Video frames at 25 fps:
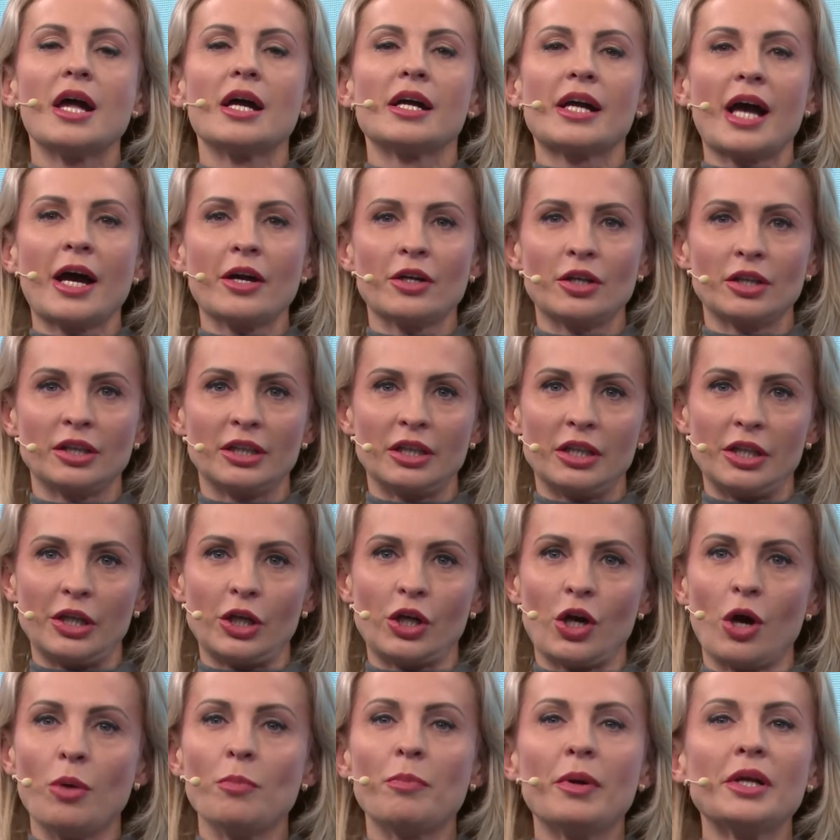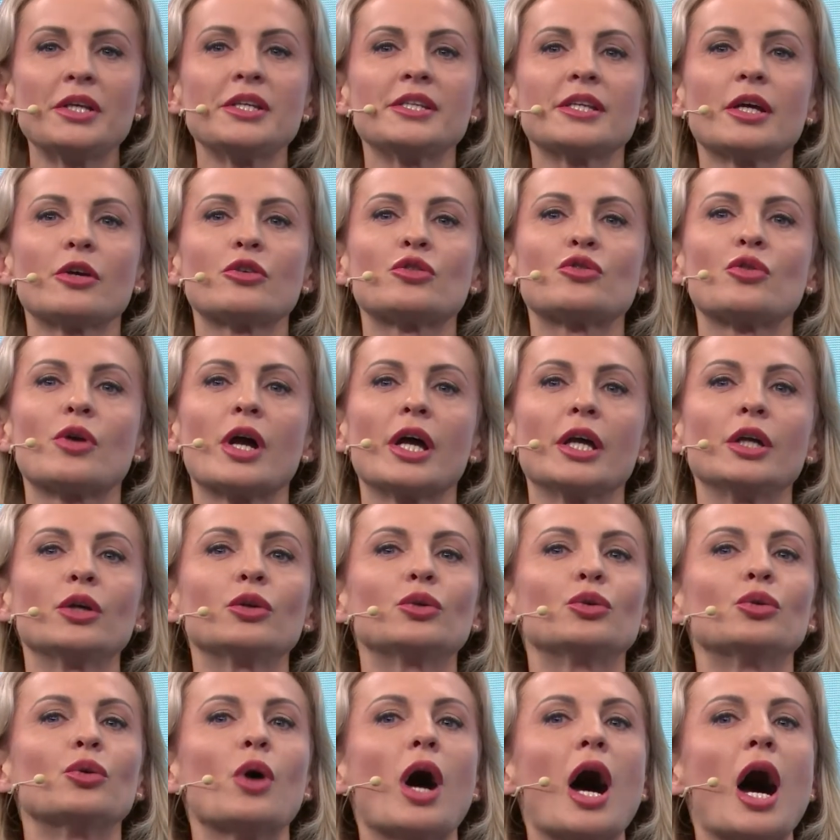Currently, companies are trying
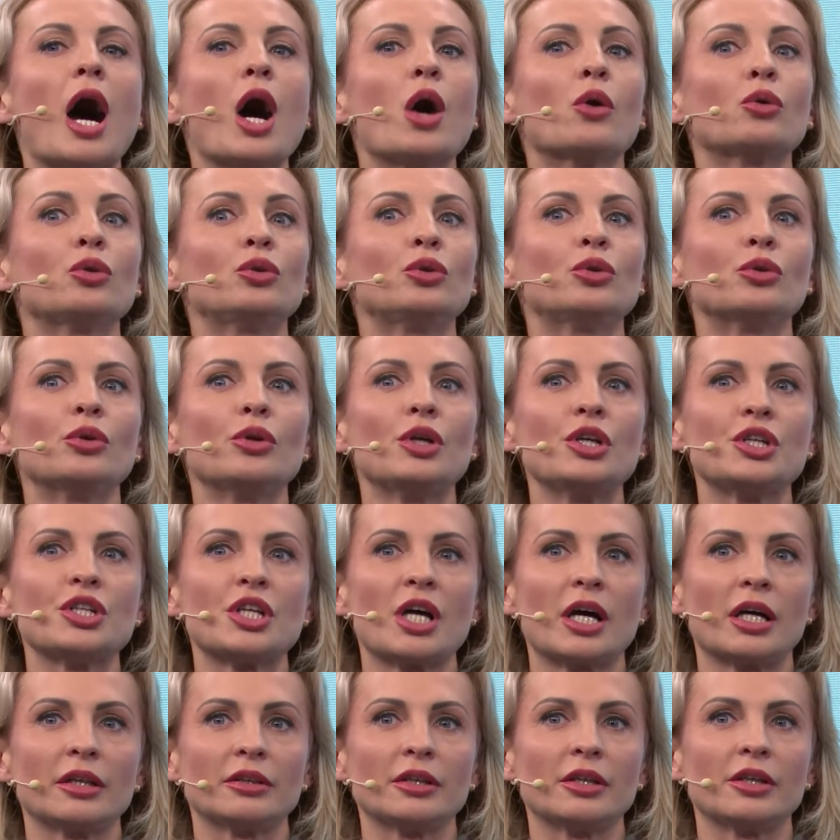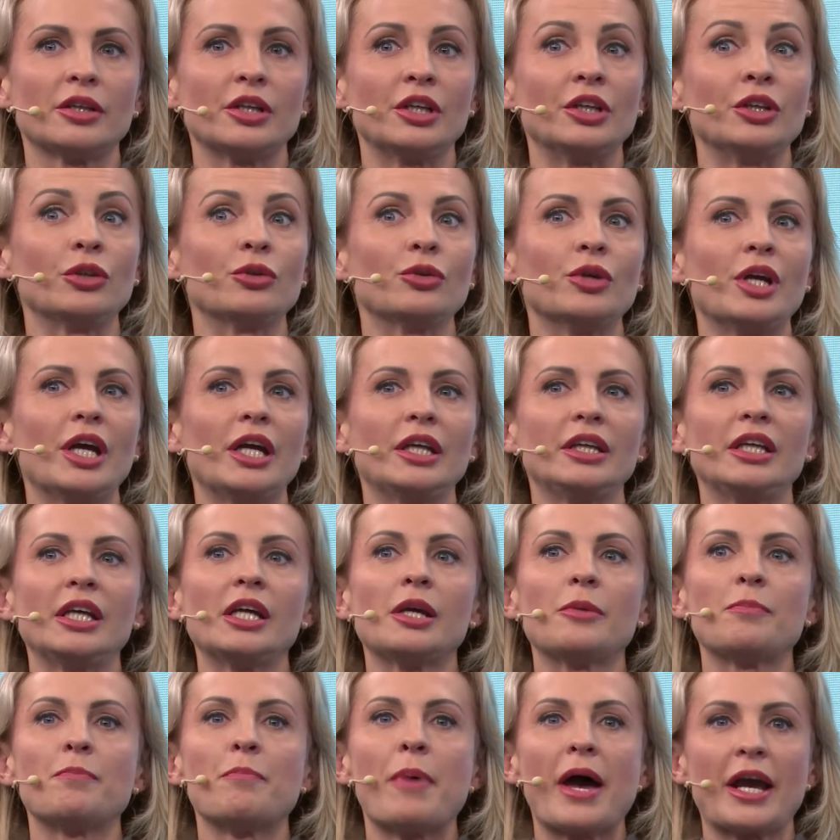to outdo each other in creating
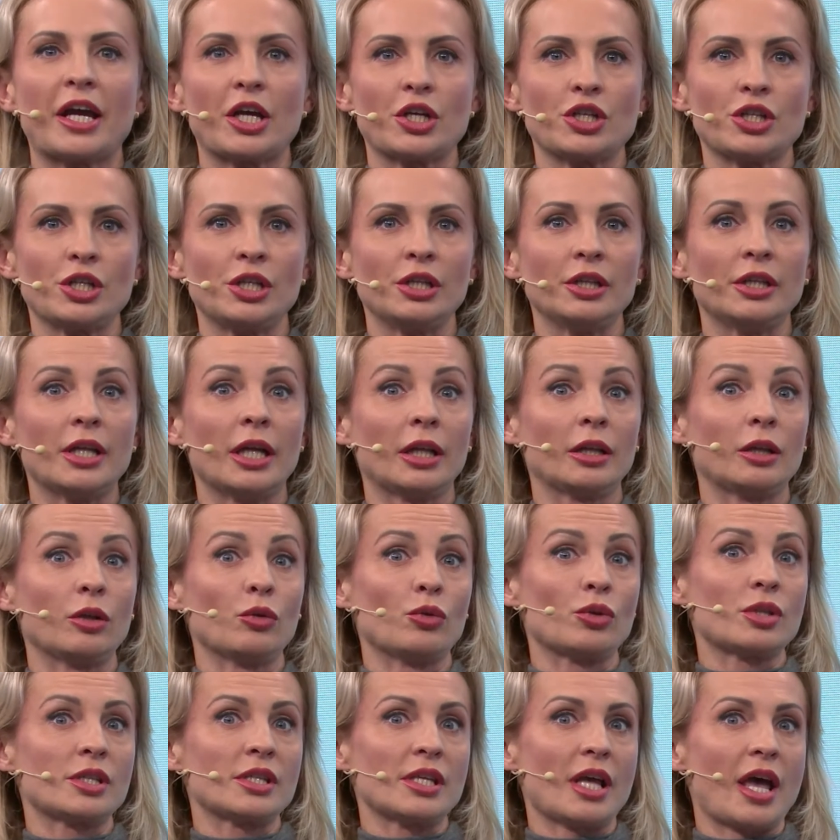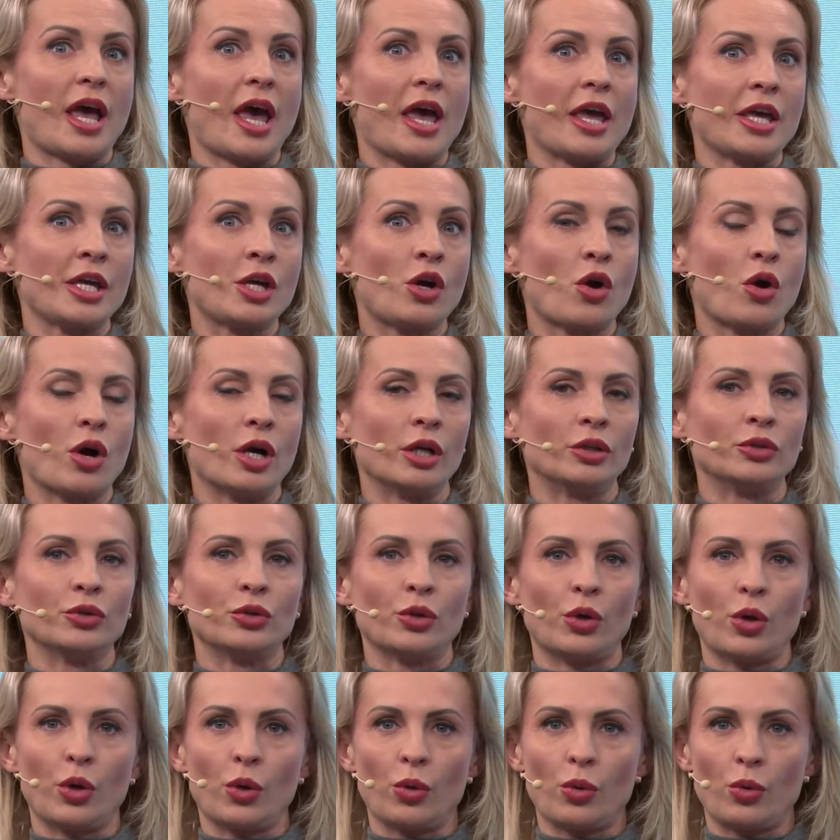packaging that looks eco and
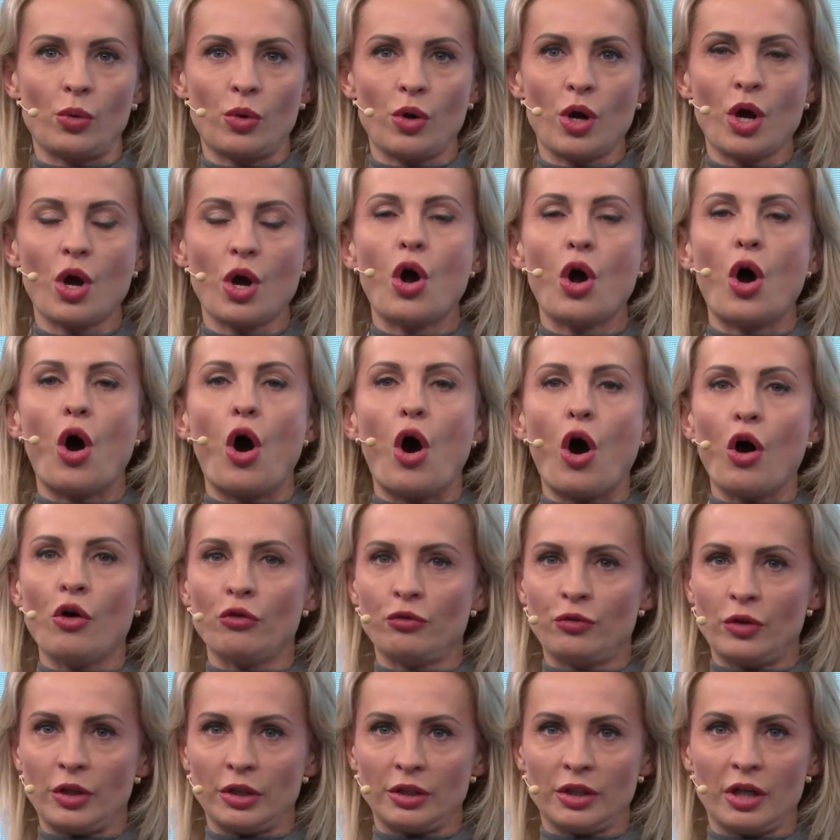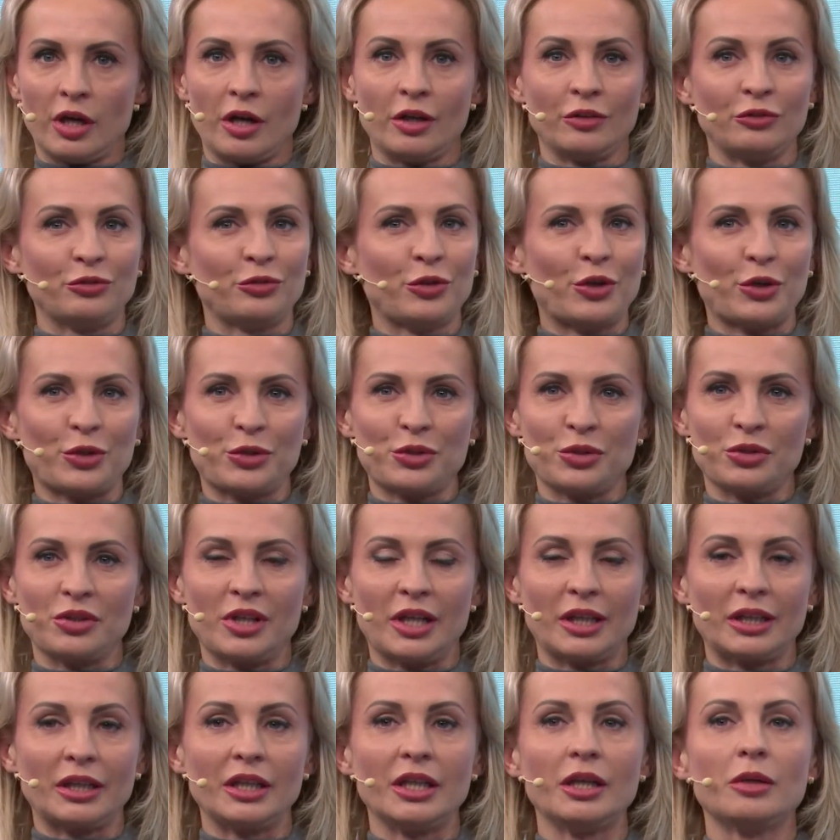raw, often,
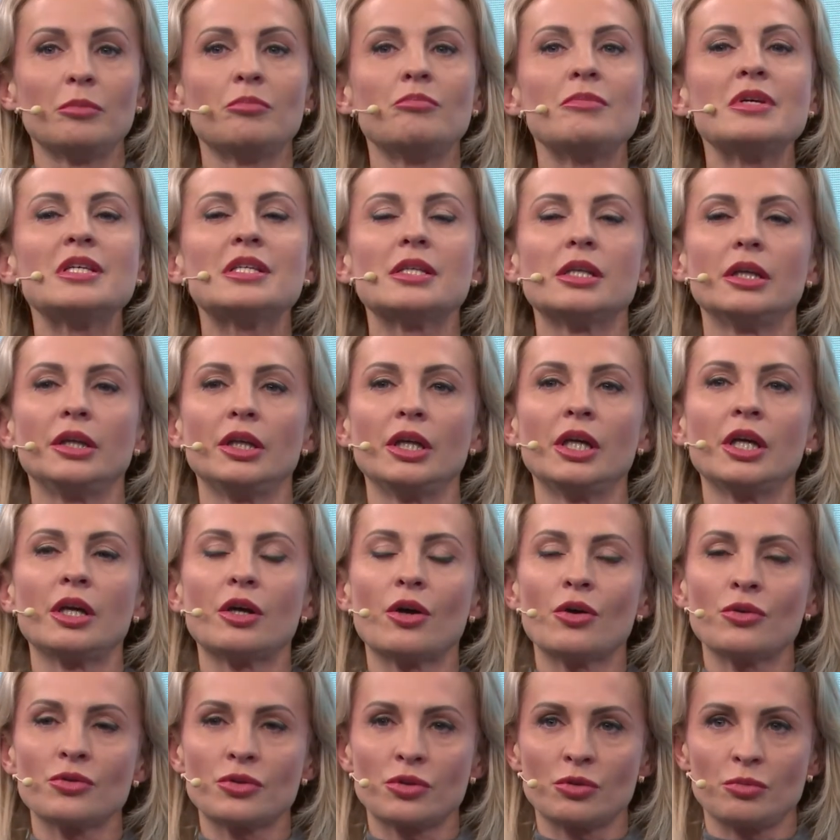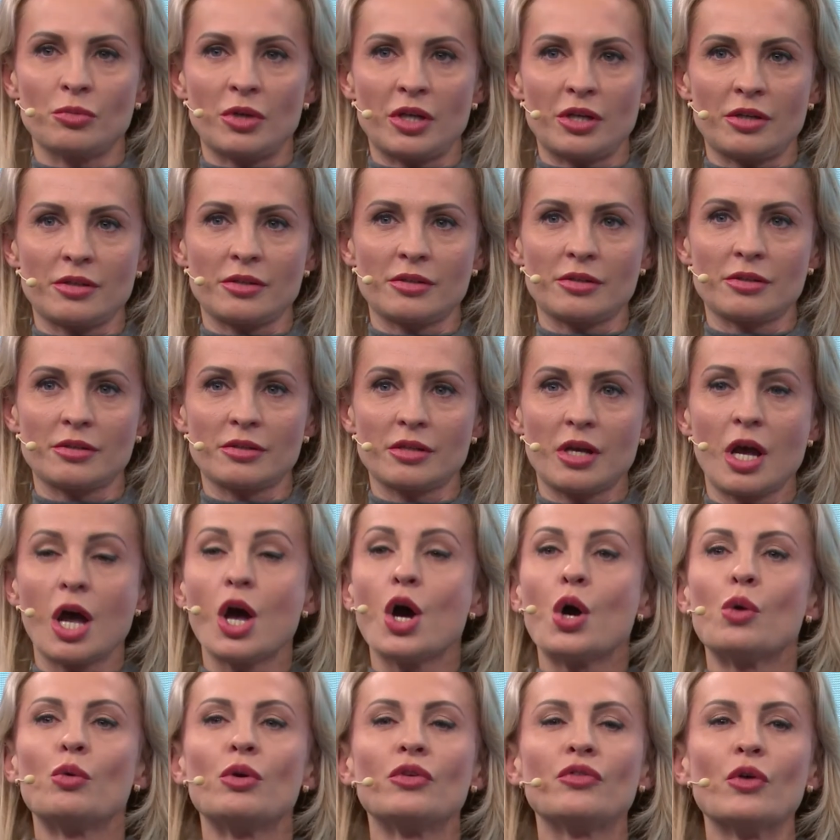unfortunately, misleading consumers.
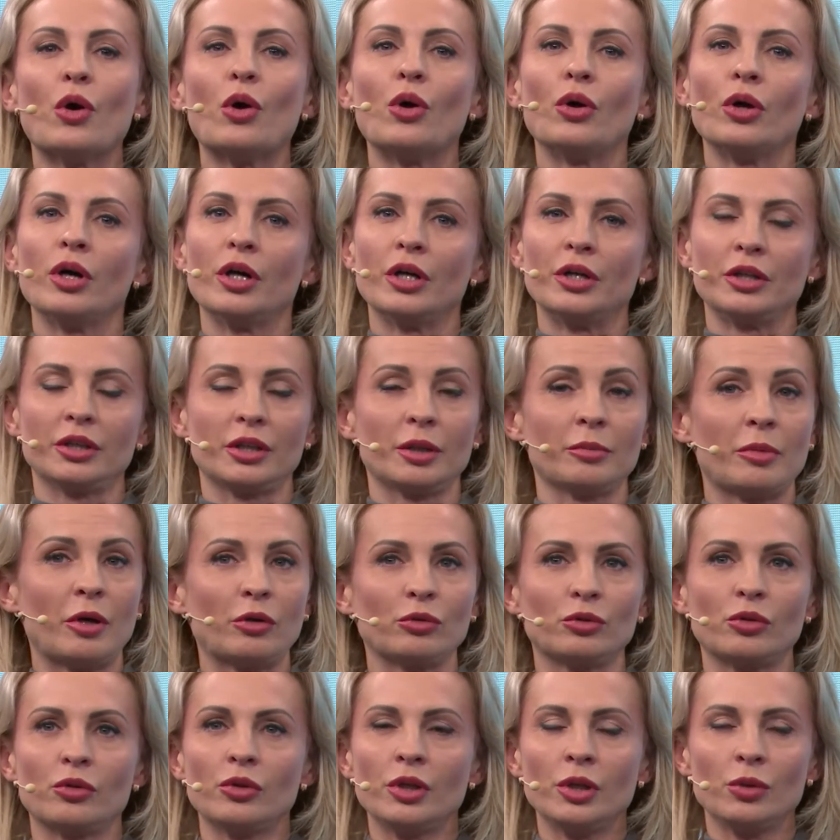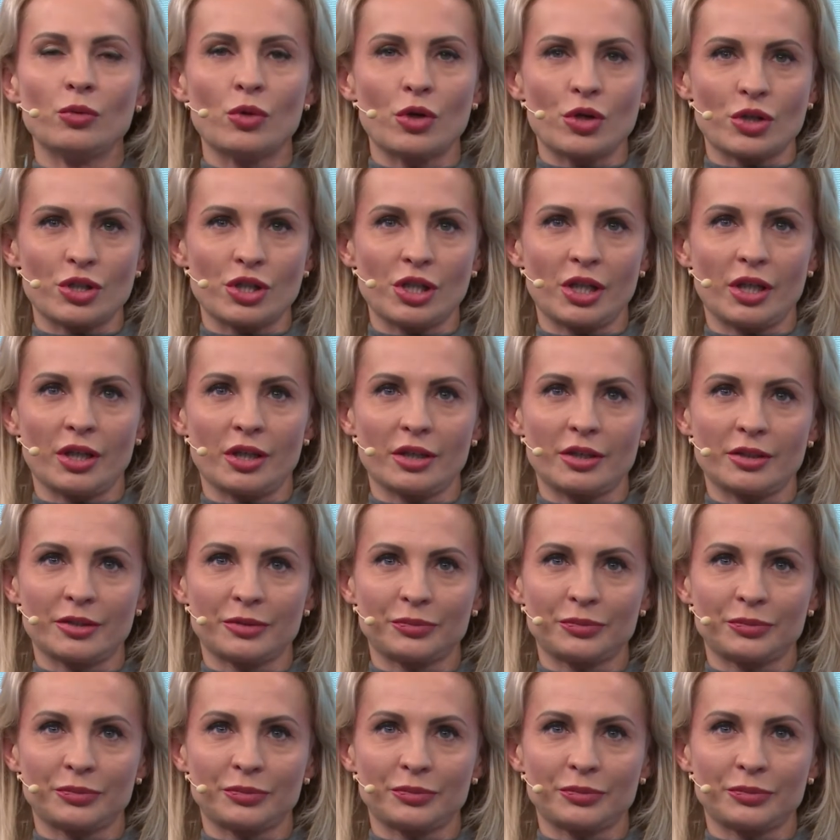We've all heard about greenwashing.